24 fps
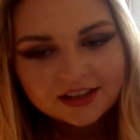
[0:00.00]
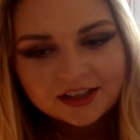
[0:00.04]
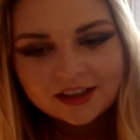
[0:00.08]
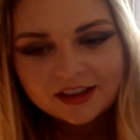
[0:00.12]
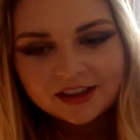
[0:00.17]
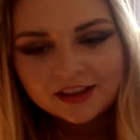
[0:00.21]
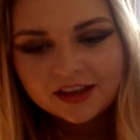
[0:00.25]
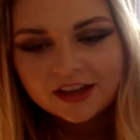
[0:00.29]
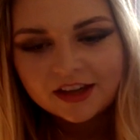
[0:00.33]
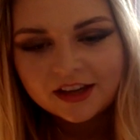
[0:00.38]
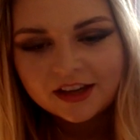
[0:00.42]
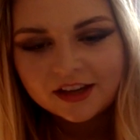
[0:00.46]

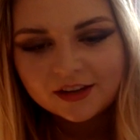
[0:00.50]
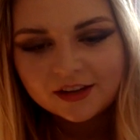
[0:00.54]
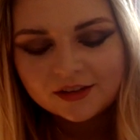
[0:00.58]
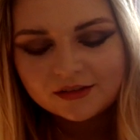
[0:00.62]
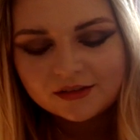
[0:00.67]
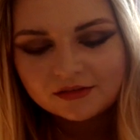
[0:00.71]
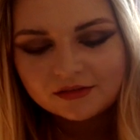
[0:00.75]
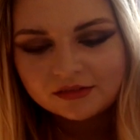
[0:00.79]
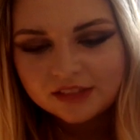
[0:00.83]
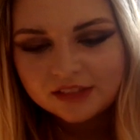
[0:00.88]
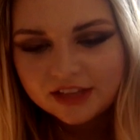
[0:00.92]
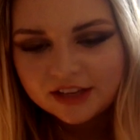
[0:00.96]
the
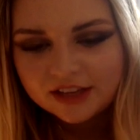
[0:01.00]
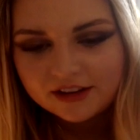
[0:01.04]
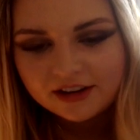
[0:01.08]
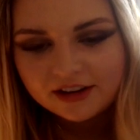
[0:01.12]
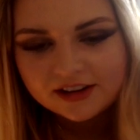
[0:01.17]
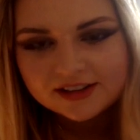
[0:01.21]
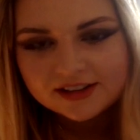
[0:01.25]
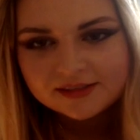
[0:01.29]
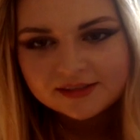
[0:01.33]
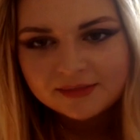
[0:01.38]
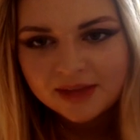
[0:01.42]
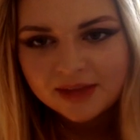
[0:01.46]

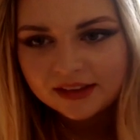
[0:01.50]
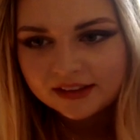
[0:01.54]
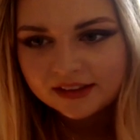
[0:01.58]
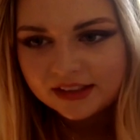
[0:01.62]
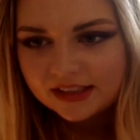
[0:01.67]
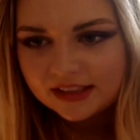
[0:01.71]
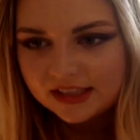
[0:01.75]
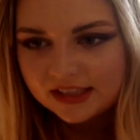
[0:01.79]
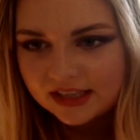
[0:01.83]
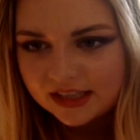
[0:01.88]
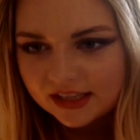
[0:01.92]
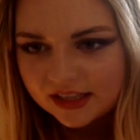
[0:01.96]
lyrics,
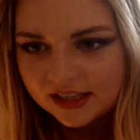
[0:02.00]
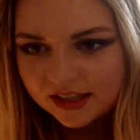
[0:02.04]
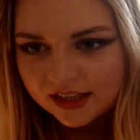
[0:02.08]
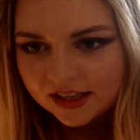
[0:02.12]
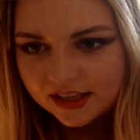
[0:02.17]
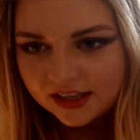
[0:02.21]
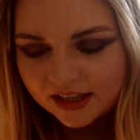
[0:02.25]
melody